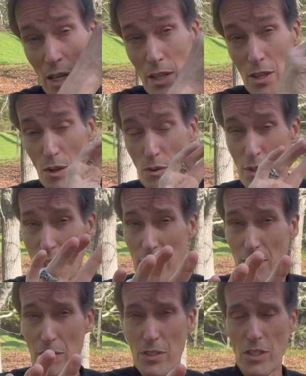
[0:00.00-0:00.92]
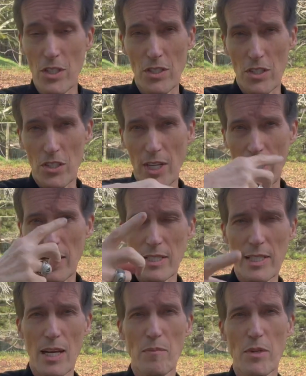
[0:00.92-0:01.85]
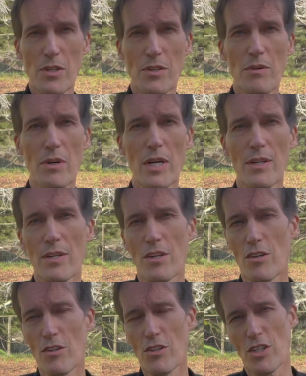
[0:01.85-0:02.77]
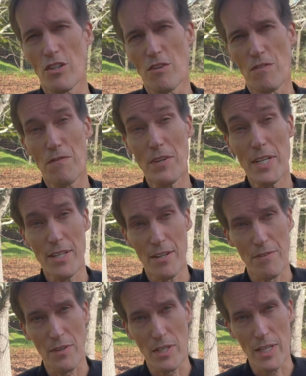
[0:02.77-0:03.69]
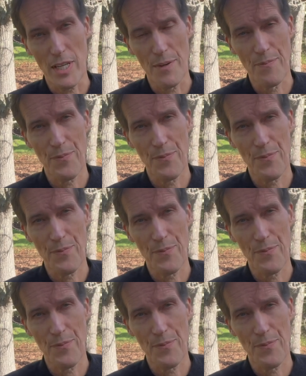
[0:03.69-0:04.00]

The only difference is the second time you do it, you're using your feet differently.